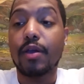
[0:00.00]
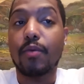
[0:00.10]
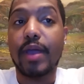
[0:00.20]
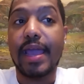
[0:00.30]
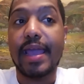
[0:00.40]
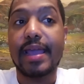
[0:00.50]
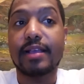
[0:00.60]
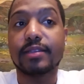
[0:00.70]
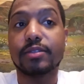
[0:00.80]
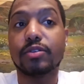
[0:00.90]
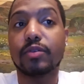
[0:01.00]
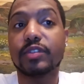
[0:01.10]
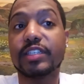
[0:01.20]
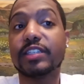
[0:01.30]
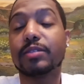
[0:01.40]
whereas
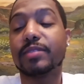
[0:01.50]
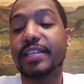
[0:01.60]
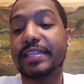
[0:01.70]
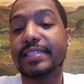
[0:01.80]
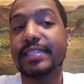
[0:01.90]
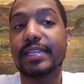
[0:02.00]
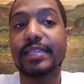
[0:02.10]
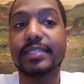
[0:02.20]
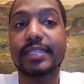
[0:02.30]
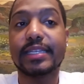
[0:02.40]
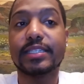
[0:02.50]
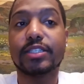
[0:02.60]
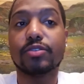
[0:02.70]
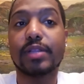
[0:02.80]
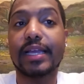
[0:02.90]
system testing seeks
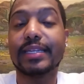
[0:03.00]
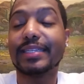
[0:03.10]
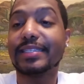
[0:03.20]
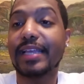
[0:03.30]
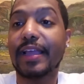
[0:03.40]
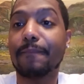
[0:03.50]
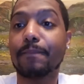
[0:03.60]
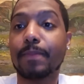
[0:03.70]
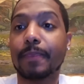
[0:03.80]
to detect